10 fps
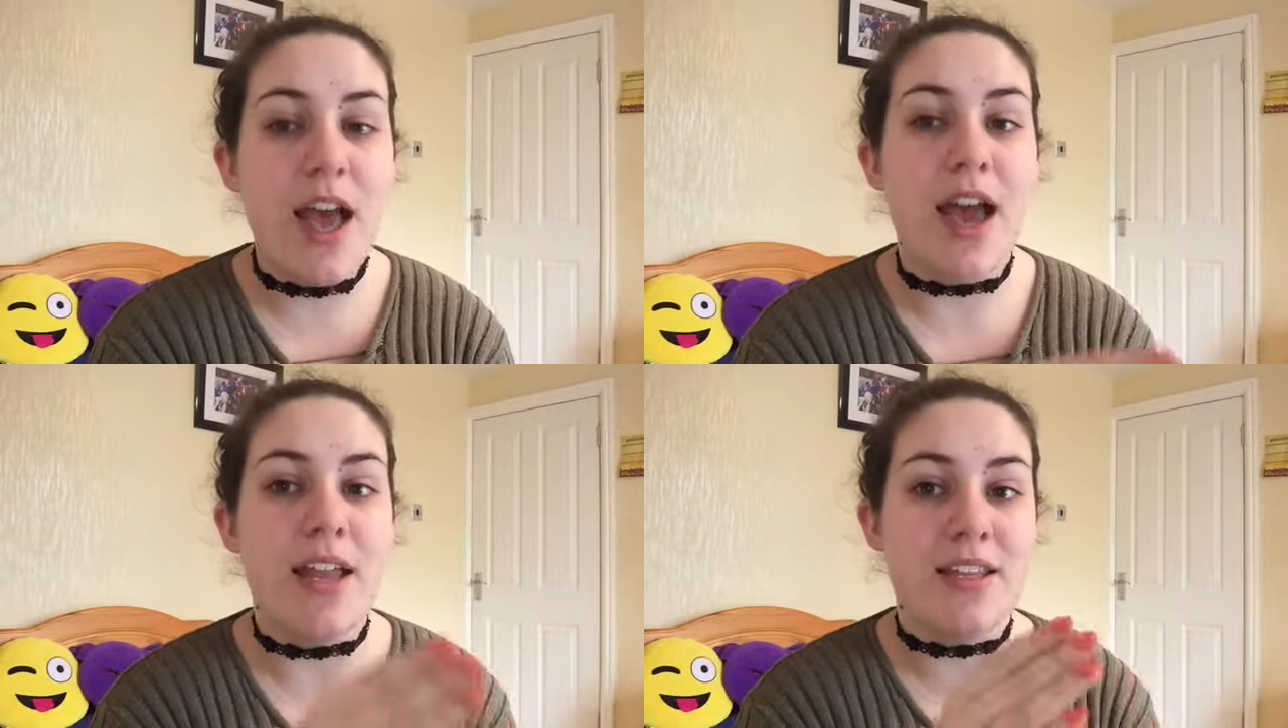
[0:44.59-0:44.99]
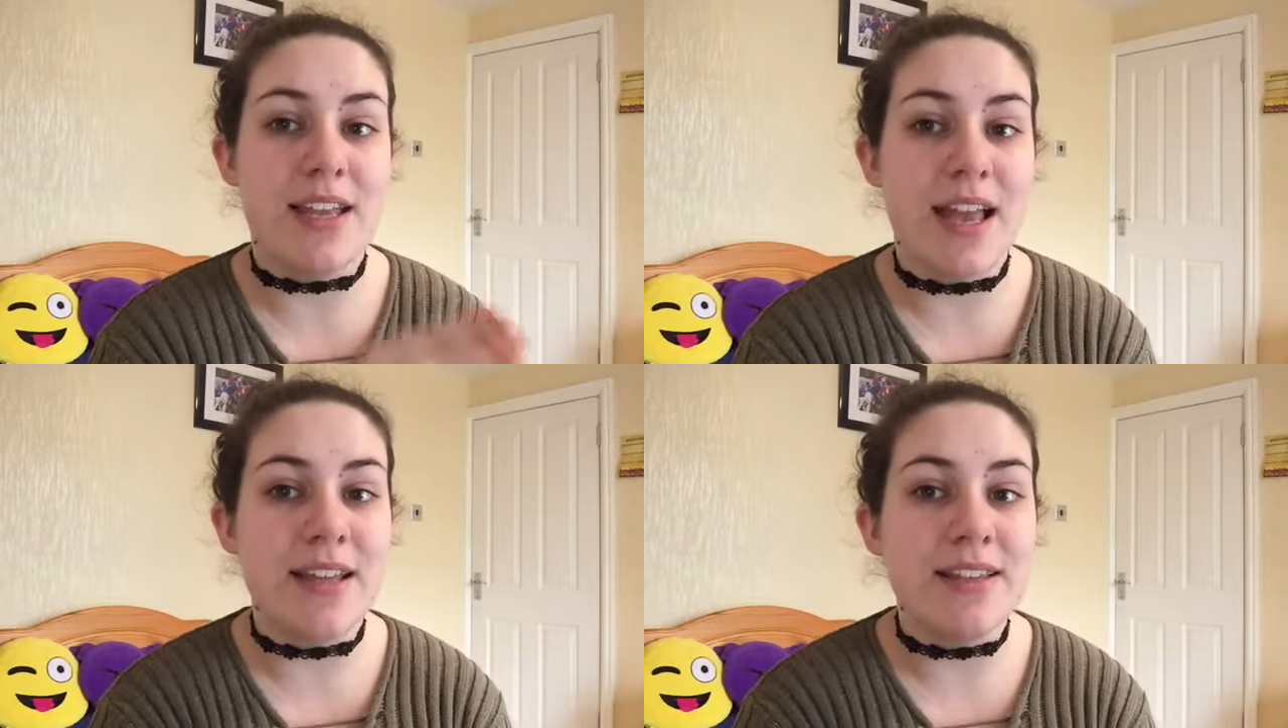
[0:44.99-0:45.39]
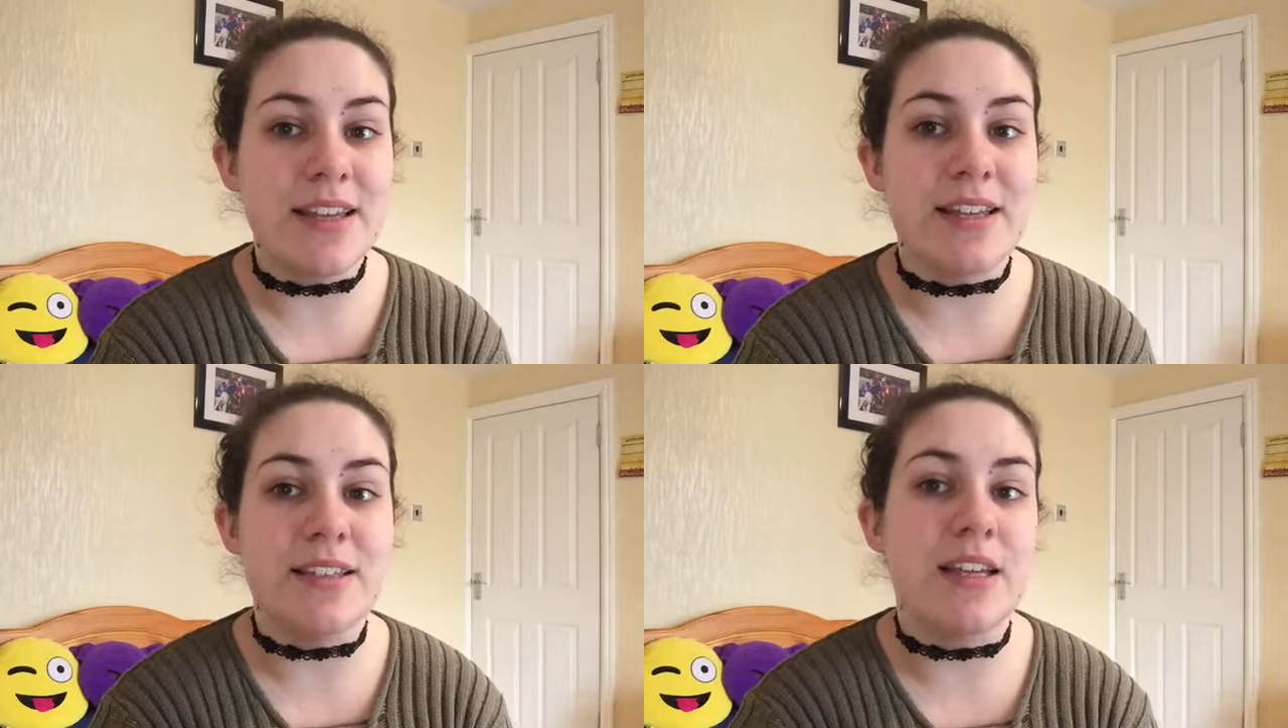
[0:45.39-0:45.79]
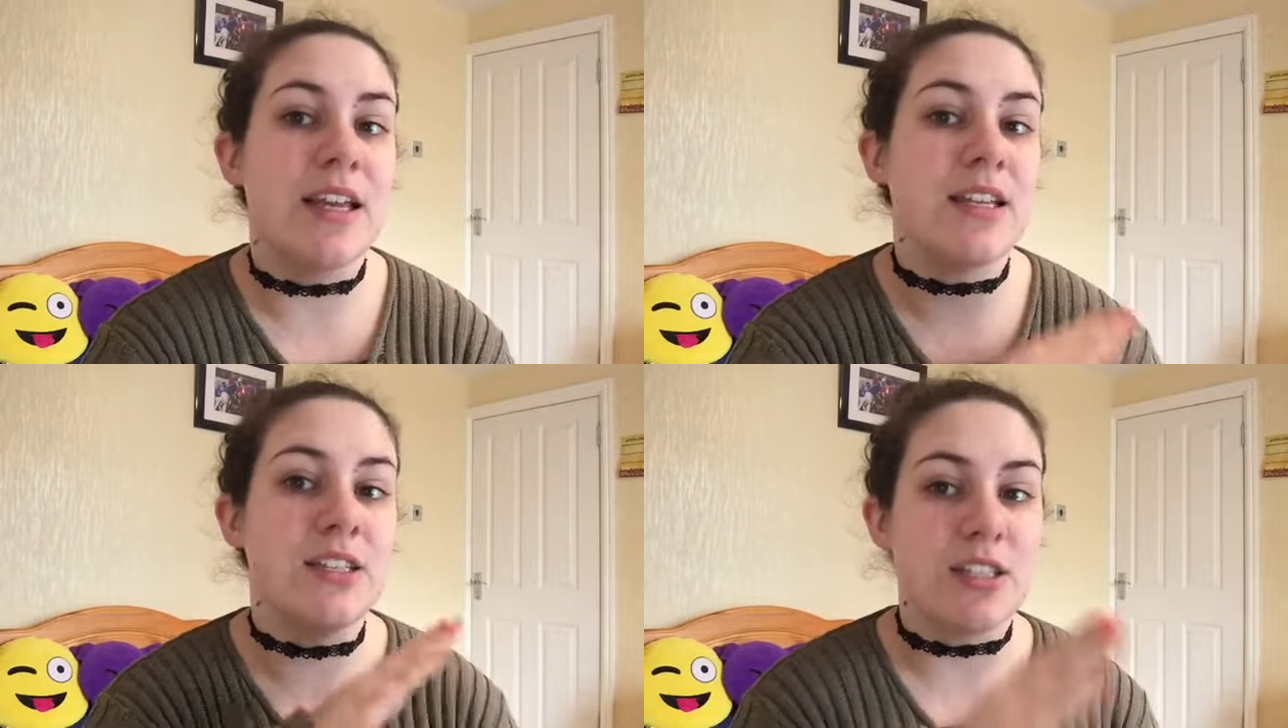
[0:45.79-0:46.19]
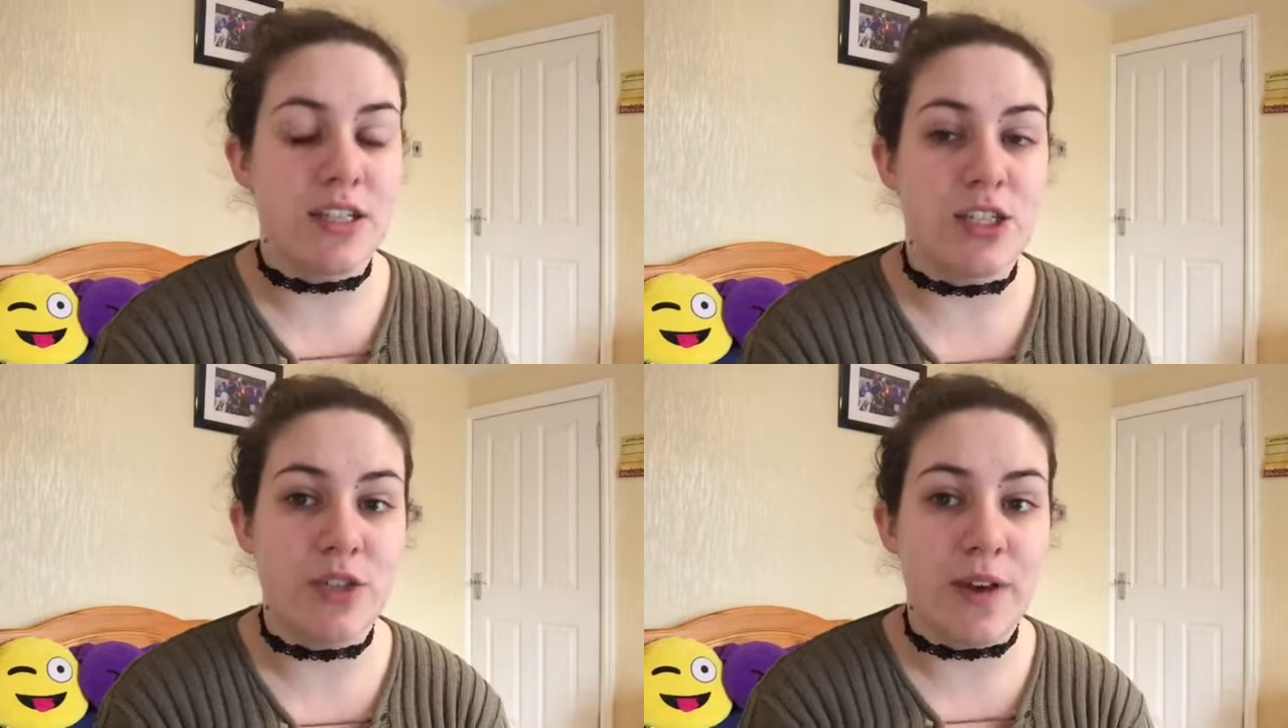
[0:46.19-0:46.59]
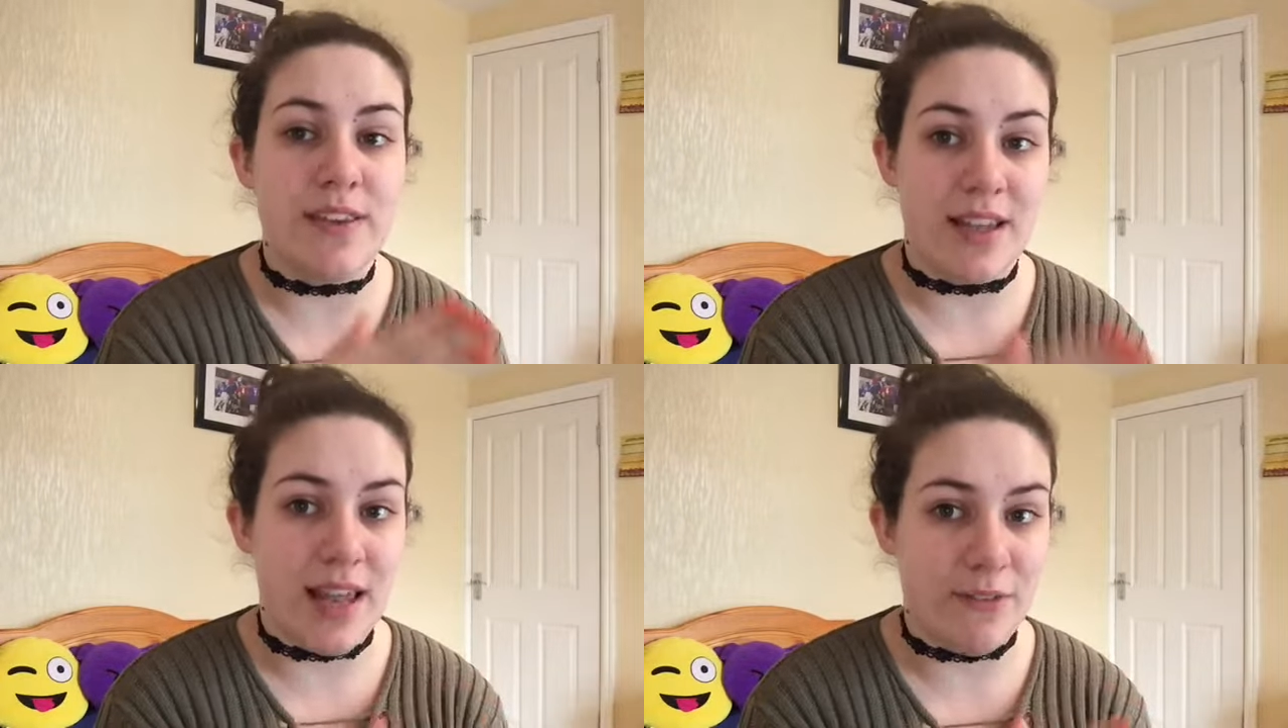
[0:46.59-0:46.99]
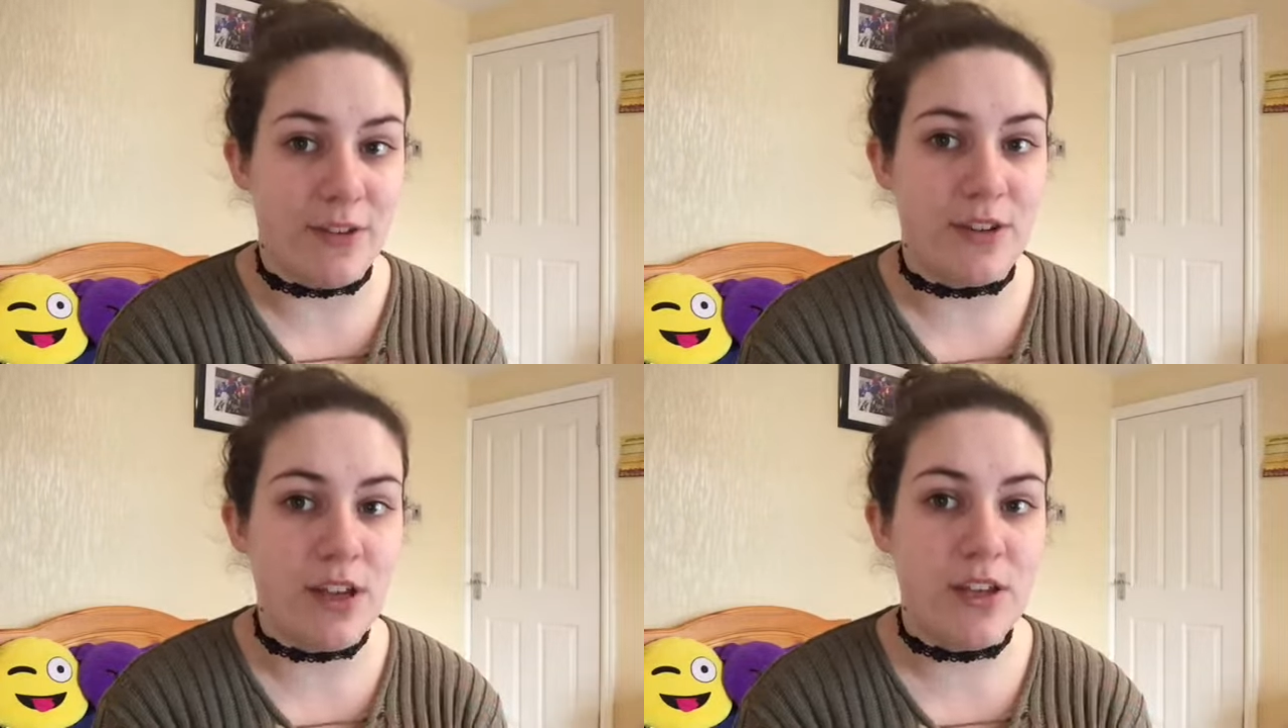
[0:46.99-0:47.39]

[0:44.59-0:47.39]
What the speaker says: and ended in 2011.